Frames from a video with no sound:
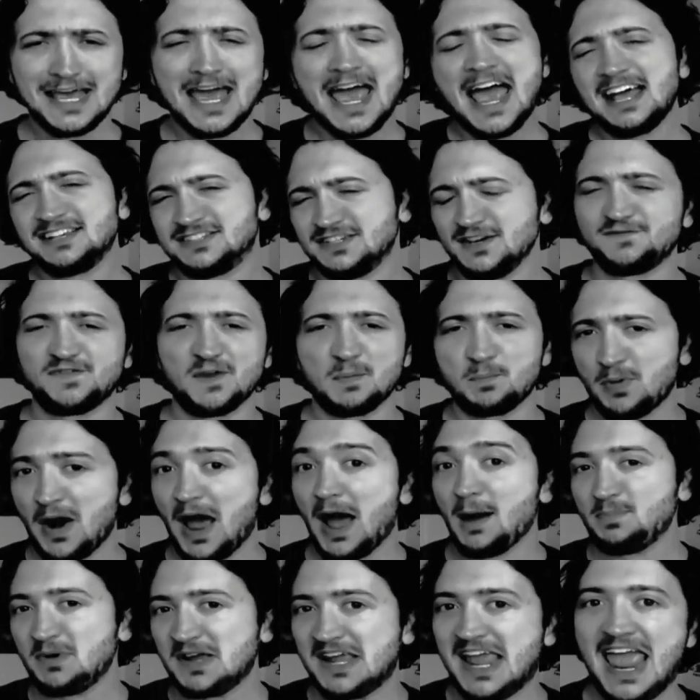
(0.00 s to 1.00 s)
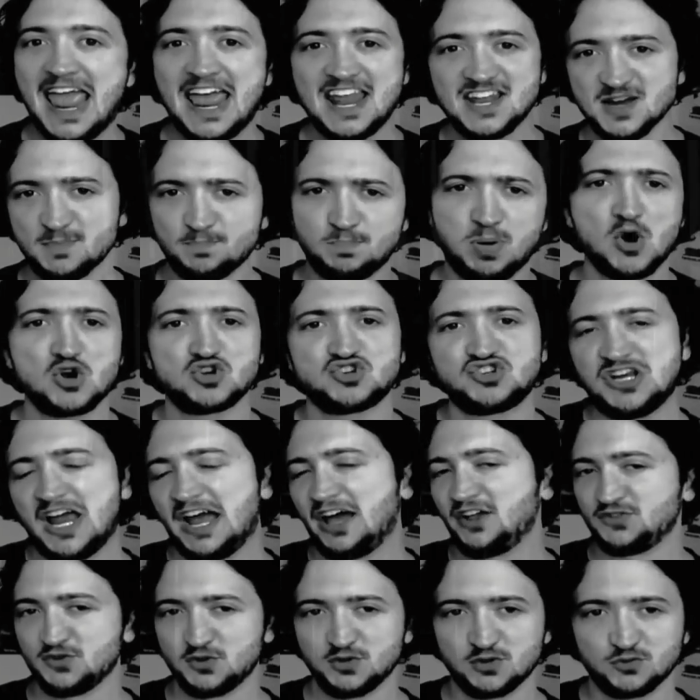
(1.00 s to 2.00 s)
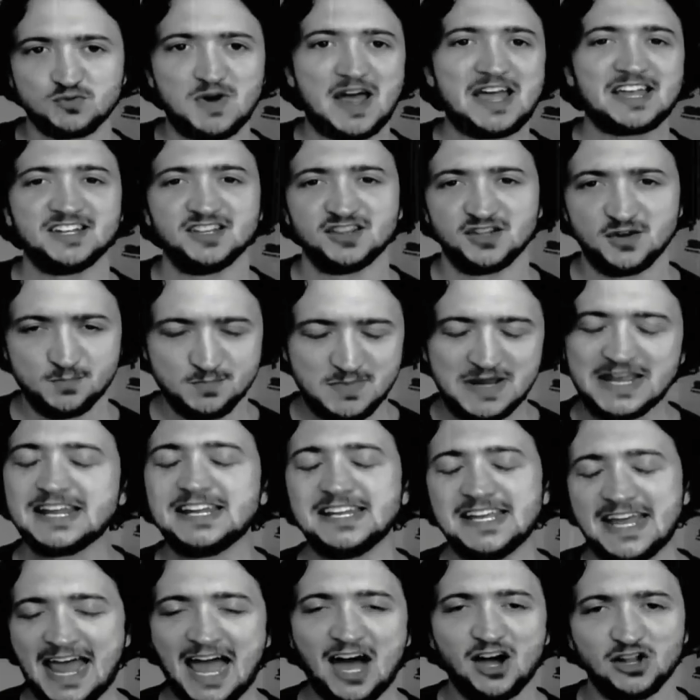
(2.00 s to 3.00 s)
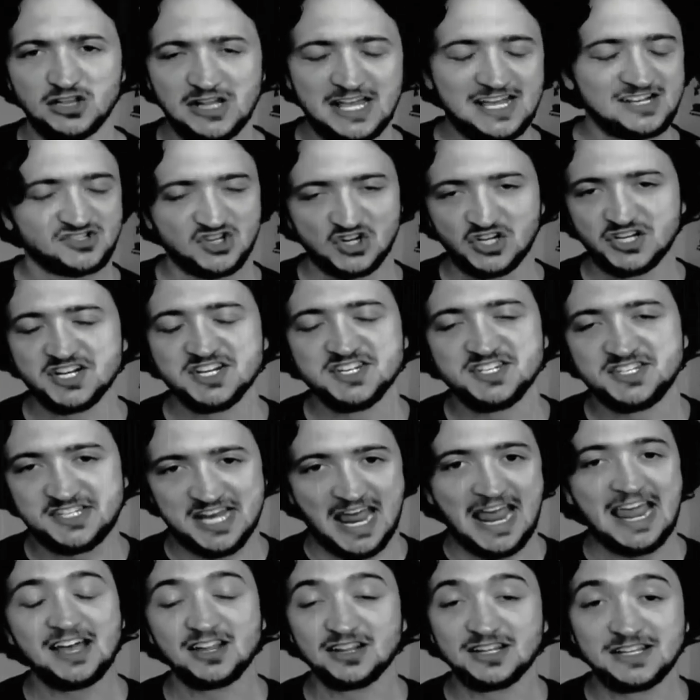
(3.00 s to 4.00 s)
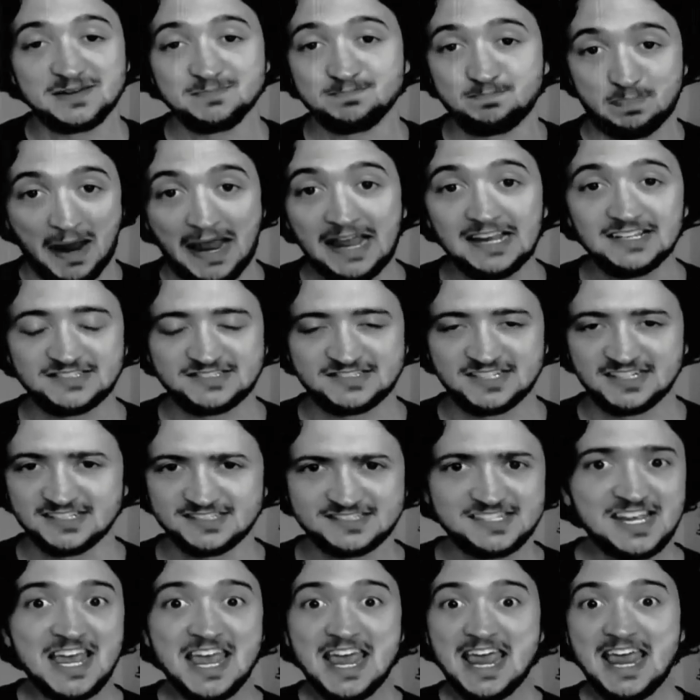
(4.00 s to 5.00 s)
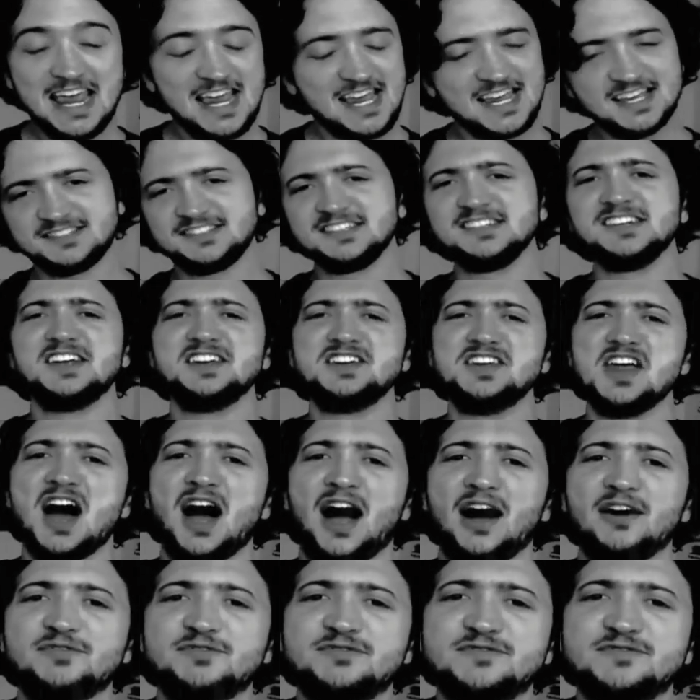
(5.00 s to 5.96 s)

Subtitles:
As if the propaganda pushed out through the regular media outlets on a daily basis isn't enough.